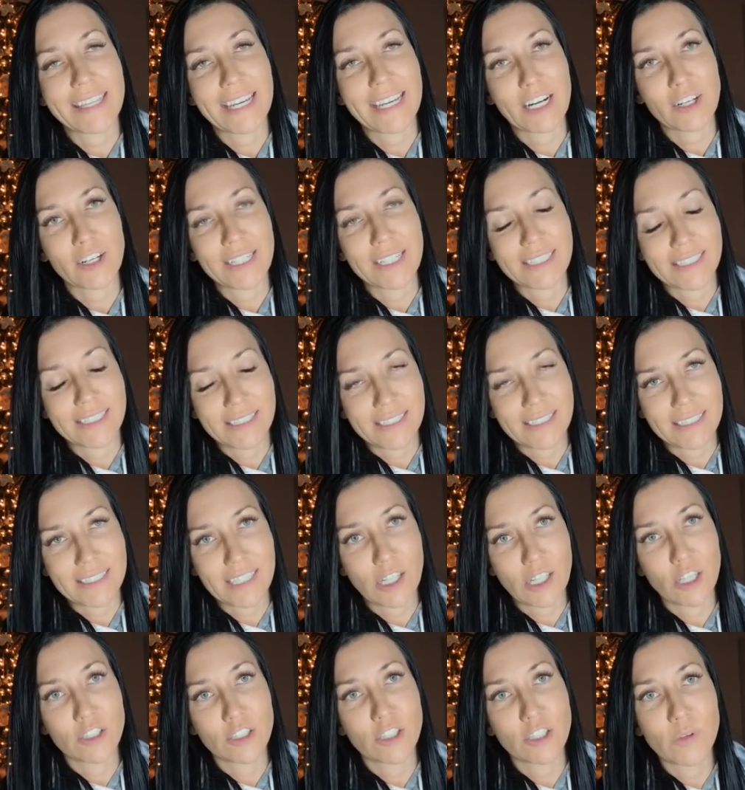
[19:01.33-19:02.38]
there is
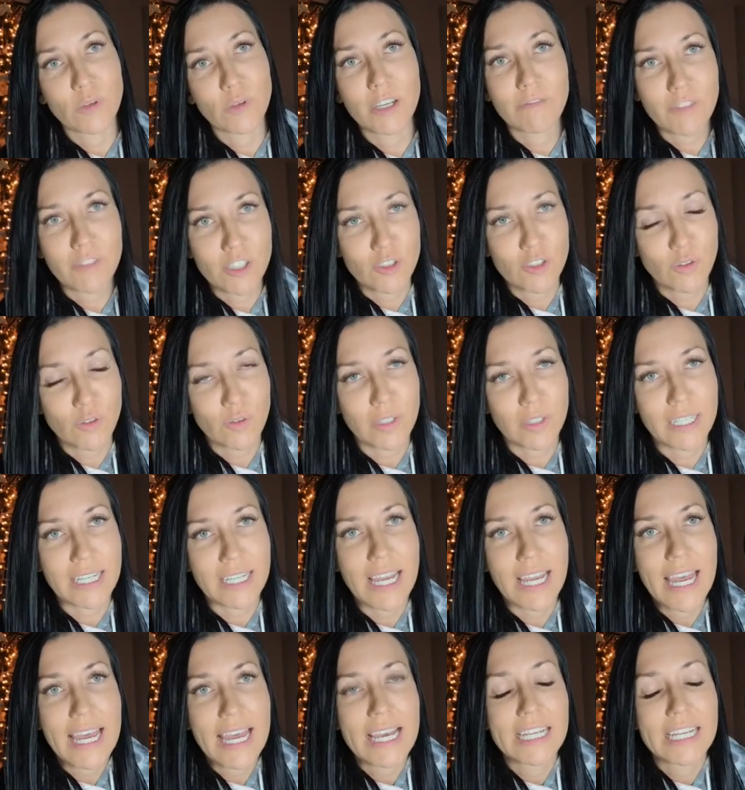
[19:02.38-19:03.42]
still no
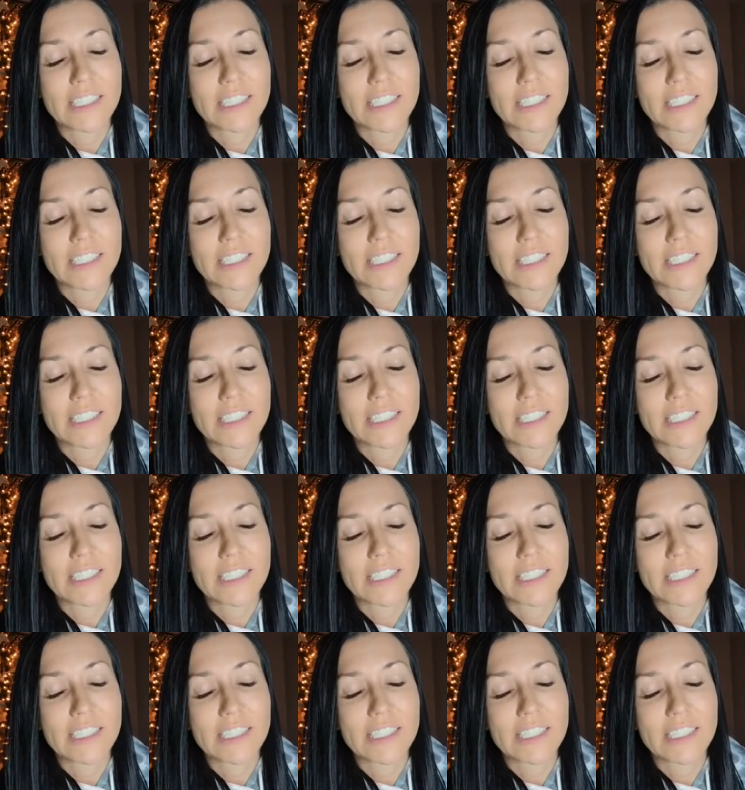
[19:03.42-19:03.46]
inventory.